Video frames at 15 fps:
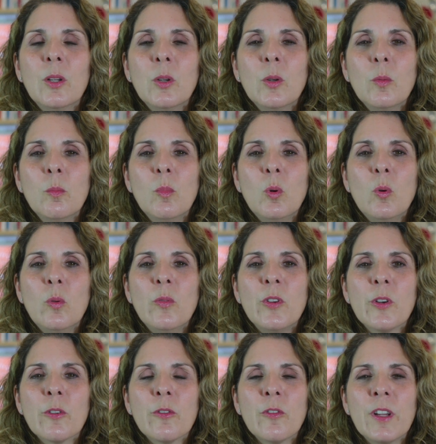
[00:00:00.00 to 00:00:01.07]
Move
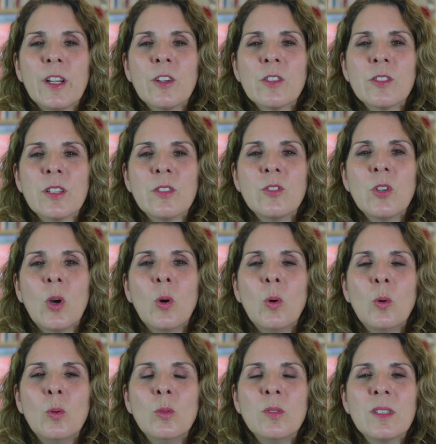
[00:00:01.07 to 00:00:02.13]
your fingers and
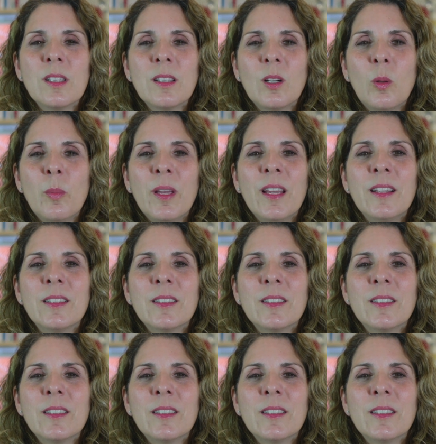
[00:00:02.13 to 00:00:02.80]
toes a little bit.